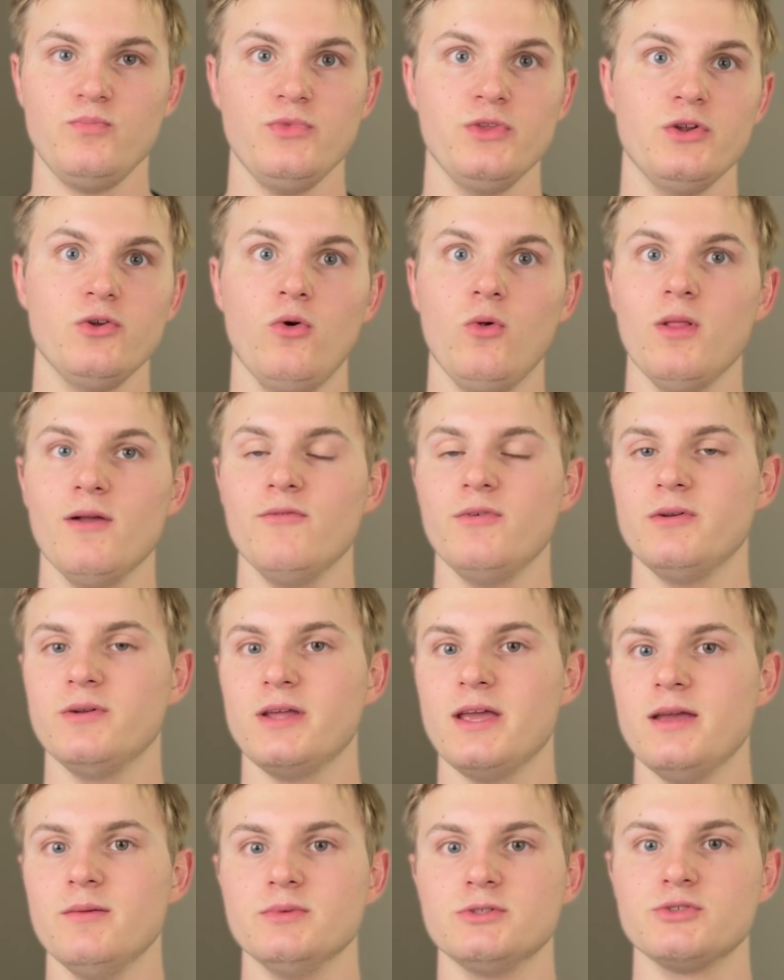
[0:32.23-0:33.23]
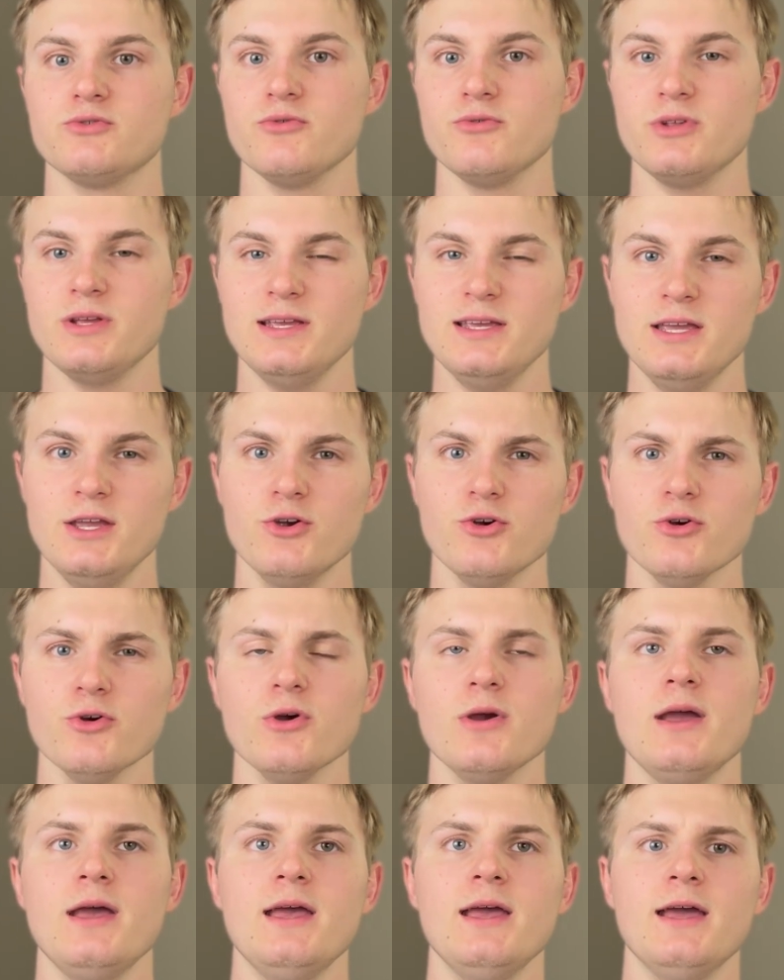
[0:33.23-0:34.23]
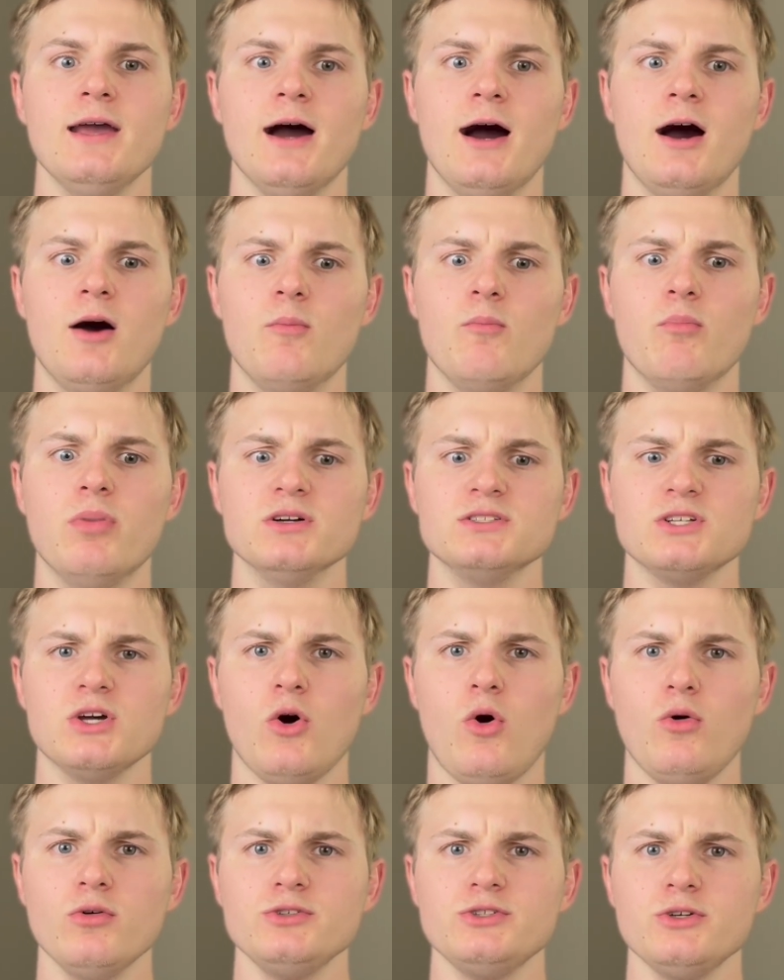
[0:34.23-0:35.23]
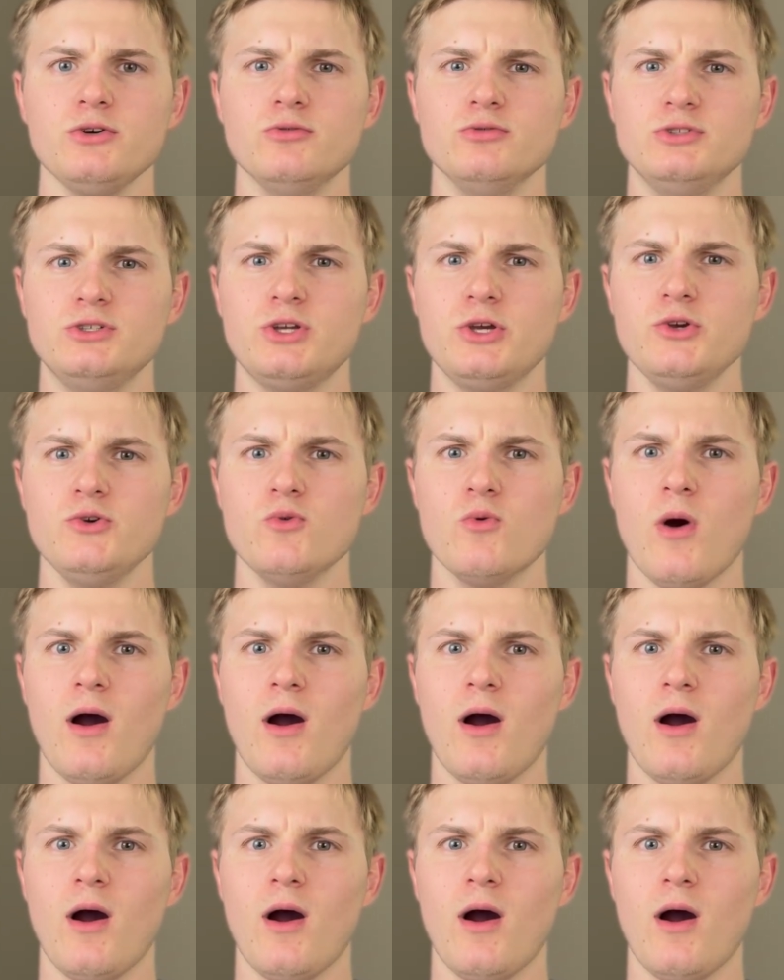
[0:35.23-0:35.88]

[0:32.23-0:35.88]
you know 11 games through the year, um, but also two.